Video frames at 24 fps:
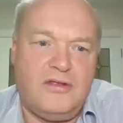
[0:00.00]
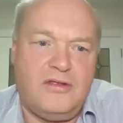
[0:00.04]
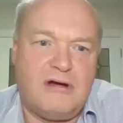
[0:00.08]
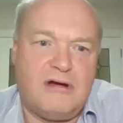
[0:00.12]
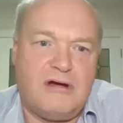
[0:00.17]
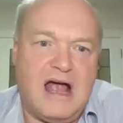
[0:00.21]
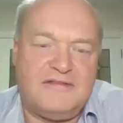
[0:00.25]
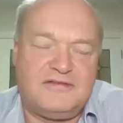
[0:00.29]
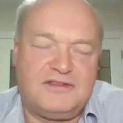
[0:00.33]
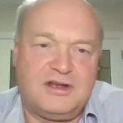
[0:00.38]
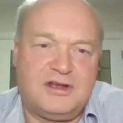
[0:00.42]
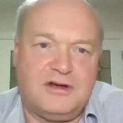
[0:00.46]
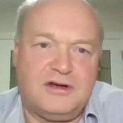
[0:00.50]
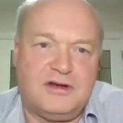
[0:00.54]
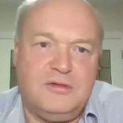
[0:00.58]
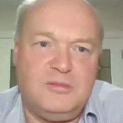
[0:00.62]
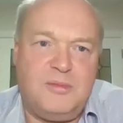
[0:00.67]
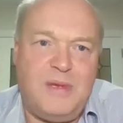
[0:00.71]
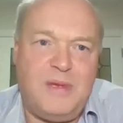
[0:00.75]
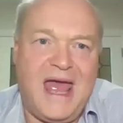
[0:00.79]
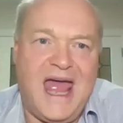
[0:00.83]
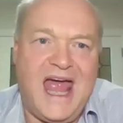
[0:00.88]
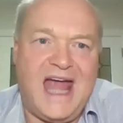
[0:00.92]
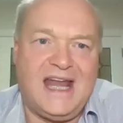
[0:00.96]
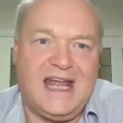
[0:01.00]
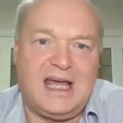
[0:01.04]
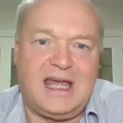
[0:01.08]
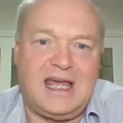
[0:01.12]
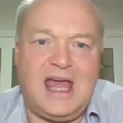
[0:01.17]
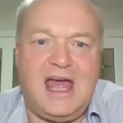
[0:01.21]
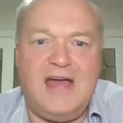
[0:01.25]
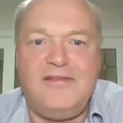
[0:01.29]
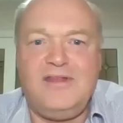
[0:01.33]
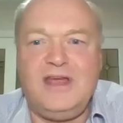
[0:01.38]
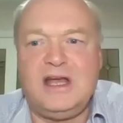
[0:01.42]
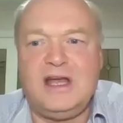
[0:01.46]
their afternoon
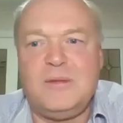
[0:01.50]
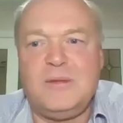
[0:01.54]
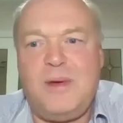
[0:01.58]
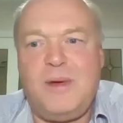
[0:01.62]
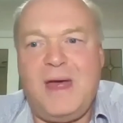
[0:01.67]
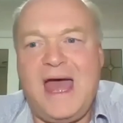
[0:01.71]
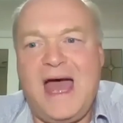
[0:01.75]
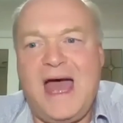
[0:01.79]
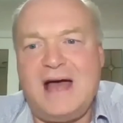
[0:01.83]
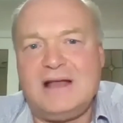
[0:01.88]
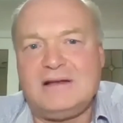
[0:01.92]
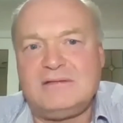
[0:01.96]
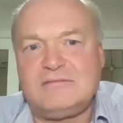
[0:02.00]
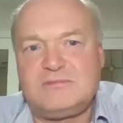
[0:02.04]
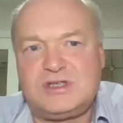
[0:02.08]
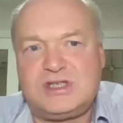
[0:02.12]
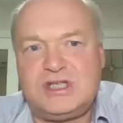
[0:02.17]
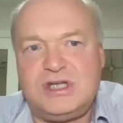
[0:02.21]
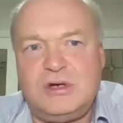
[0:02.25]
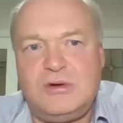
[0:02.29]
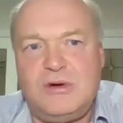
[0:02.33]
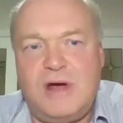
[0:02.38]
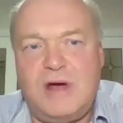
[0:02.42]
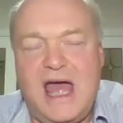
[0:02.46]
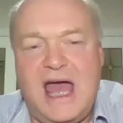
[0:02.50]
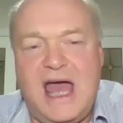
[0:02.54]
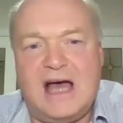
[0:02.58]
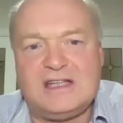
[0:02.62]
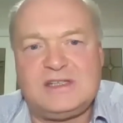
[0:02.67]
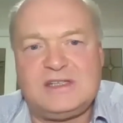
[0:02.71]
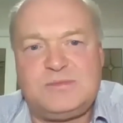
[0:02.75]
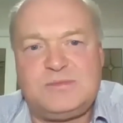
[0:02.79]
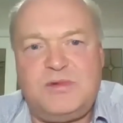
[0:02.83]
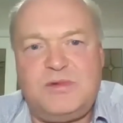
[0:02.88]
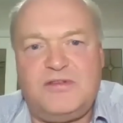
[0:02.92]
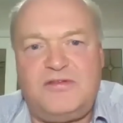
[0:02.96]
paddock, and then about 2
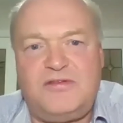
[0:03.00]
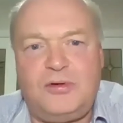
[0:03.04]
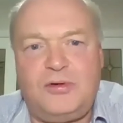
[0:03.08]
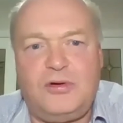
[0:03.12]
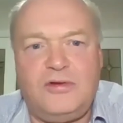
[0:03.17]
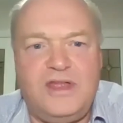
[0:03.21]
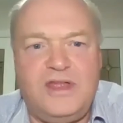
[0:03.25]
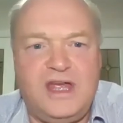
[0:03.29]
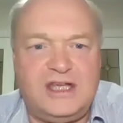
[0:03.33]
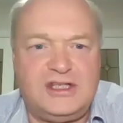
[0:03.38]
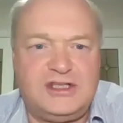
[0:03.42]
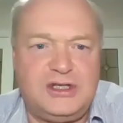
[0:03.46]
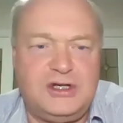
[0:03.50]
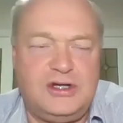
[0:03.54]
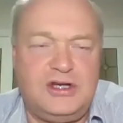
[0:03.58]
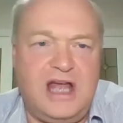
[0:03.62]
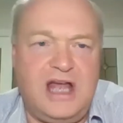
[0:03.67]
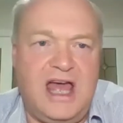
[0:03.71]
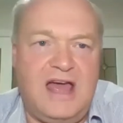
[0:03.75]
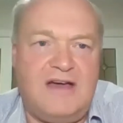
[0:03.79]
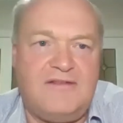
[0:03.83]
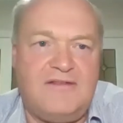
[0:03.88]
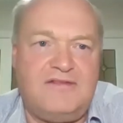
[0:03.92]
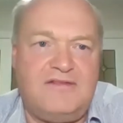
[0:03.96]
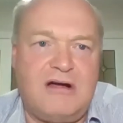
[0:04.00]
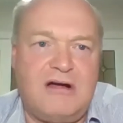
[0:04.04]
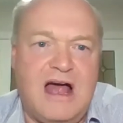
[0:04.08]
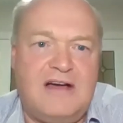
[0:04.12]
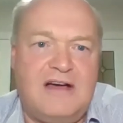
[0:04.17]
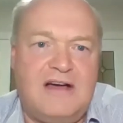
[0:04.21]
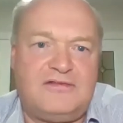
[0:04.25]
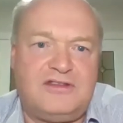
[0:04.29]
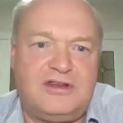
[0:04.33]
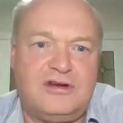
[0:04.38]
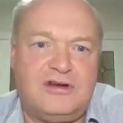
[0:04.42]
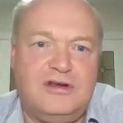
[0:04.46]
hours before they're due to have their
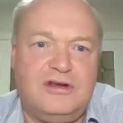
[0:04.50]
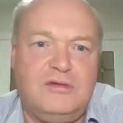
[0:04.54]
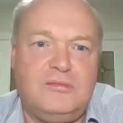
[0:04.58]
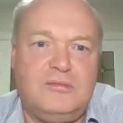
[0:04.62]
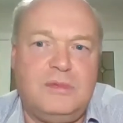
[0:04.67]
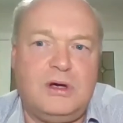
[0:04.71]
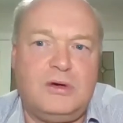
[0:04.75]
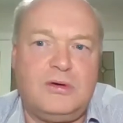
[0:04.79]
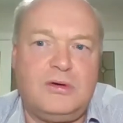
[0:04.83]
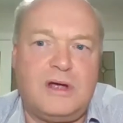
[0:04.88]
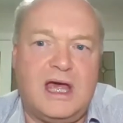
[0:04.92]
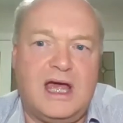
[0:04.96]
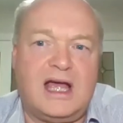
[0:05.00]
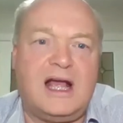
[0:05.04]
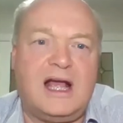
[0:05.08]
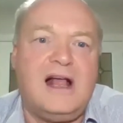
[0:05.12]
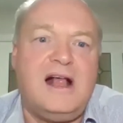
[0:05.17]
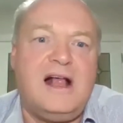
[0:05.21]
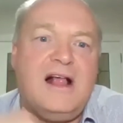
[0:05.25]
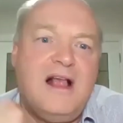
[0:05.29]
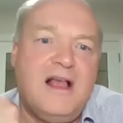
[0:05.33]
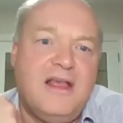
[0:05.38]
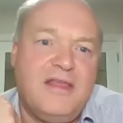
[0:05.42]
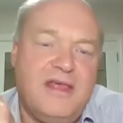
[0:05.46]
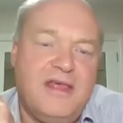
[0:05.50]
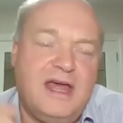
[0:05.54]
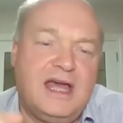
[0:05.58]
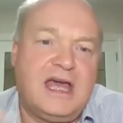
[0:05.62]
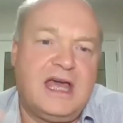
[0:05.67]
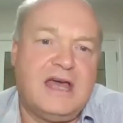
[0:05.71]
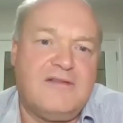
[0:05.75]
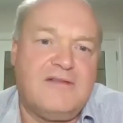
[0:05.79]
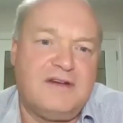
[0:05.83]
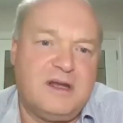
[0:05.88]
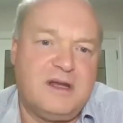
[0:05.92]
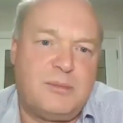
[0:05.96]
afternoon milking, they're
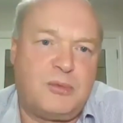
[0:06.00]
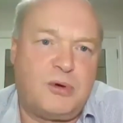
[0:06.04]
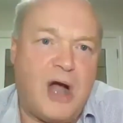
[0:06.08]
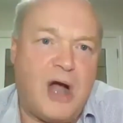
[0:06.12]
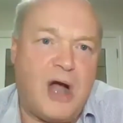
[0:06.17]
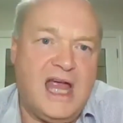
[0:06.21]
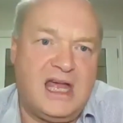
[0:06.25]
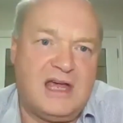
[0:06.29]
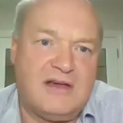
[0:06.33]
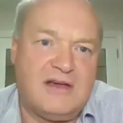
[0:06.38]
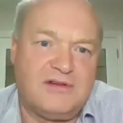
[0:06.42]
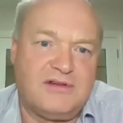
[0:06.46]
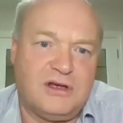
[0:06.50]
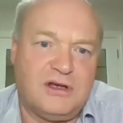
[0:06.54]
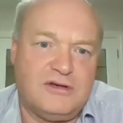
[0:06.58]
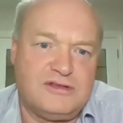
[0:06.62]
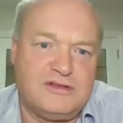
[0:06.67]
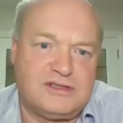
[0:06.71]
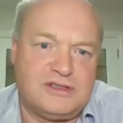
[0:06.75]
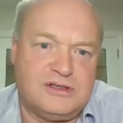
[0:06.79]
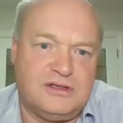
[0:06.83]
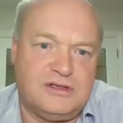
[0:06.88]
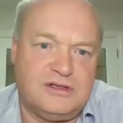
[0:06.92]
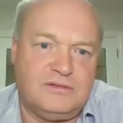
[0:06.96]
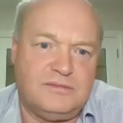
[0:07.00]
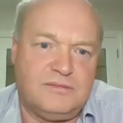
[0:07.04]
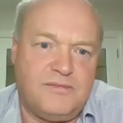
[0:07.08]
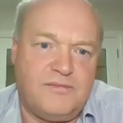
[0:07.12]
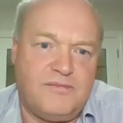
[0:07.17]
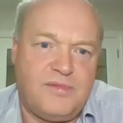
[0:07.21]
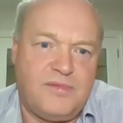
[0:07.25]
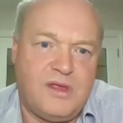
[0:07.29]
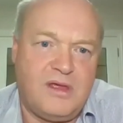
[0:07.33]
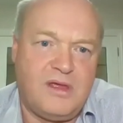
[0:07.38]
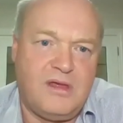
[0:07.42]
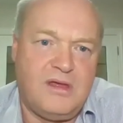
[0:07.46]
given a break of lucerne.
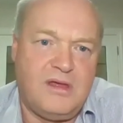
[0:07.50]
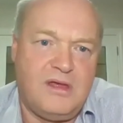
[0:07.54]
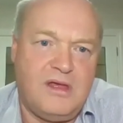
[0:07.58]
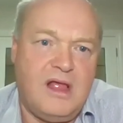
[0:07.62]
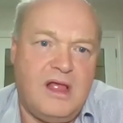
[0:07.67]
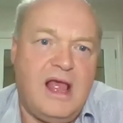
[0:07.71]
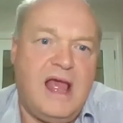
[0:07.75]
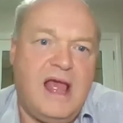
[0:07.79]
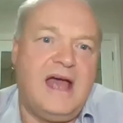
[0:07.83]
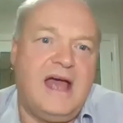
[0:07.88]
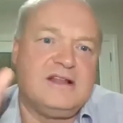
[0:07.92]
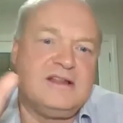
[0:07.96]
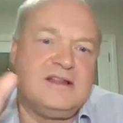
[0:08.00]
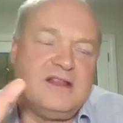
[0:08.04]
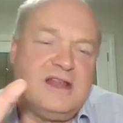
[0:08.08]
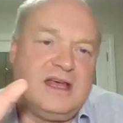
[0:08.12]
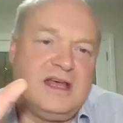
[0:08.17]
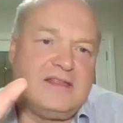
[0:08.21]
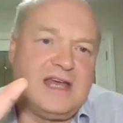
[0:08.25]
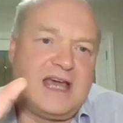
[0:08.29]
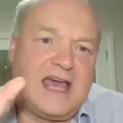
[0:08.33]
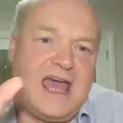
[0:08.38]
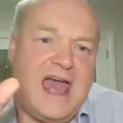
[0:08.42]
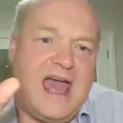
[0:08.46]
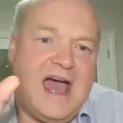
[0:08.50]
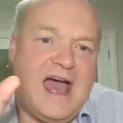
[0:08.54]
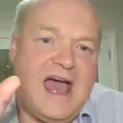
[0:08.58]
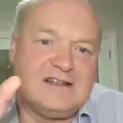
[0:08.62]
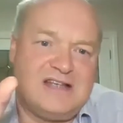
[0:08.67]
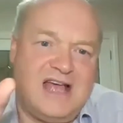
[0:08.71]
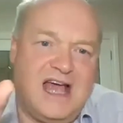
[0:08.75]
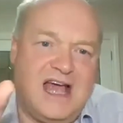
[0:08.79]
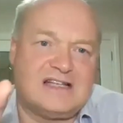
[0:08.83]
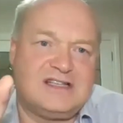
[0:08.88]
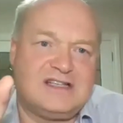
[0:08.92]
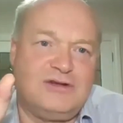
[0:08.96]
And the
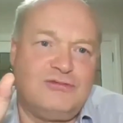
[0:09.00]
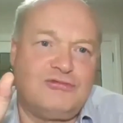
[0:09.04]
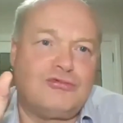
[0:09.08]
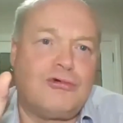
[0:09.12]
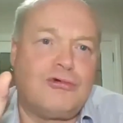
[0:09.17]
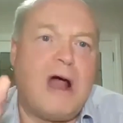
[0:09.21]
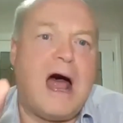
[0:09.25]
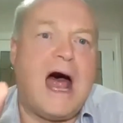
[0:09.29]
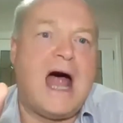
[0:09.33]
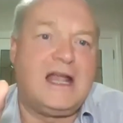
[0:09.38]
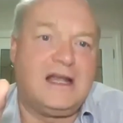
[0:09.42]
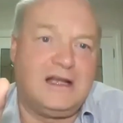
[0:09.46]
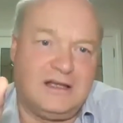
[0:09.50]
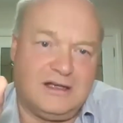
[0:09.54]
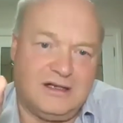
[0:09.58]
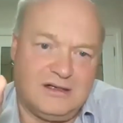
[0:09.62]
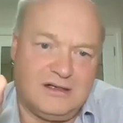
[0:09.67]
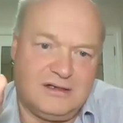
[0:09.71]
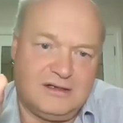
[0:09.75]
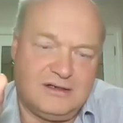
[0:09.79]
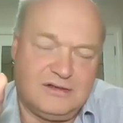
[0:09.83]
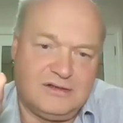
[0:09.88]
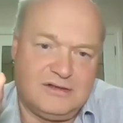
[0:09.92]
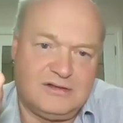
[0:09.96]
cows actually run.